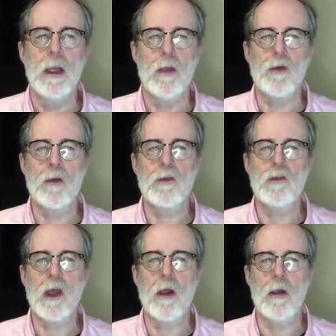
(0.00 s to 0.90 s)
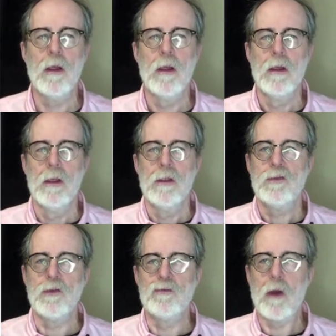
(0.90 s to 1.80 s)
it's hard
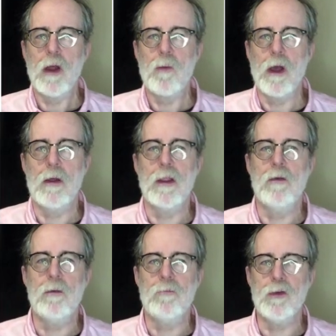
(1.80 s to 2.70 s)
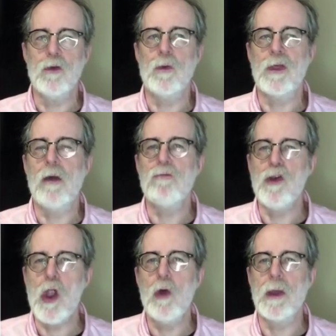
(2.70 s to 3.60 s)
to draw it well in the view without
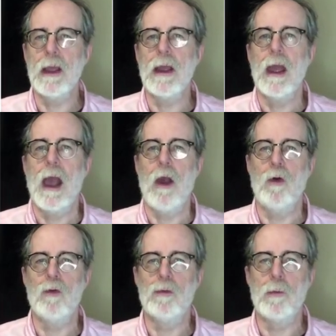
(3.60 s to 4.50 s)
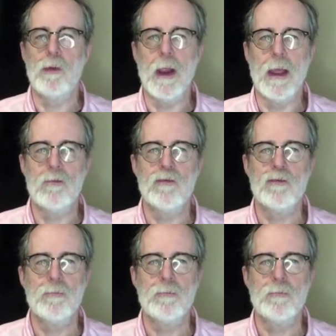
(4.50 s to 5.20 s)
knowing how it will branch.